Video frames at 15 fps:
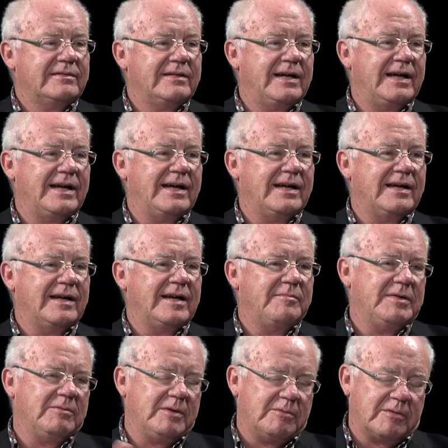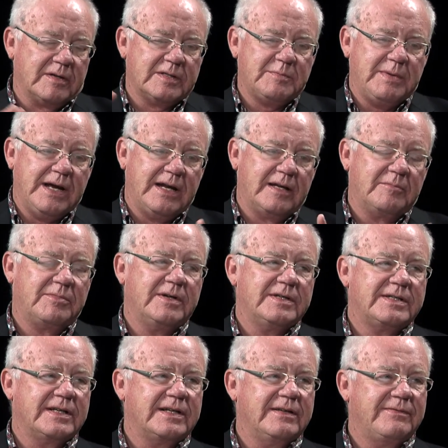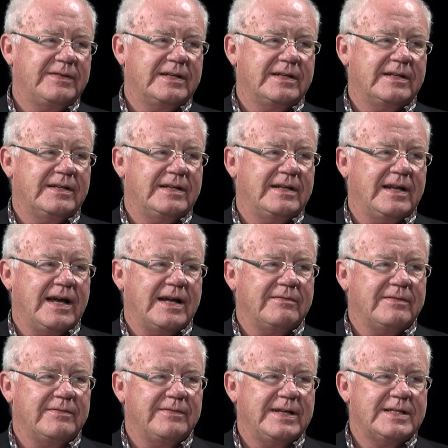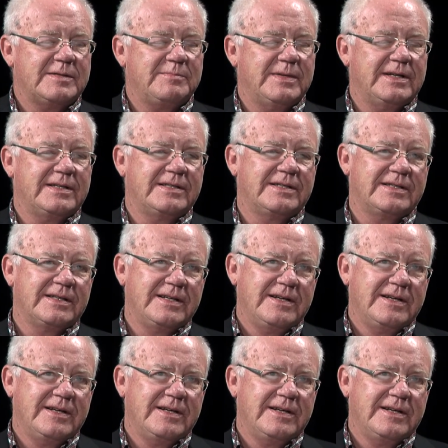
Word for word: Uh, I mean, we were expanding pretty significantly, a lot of investments.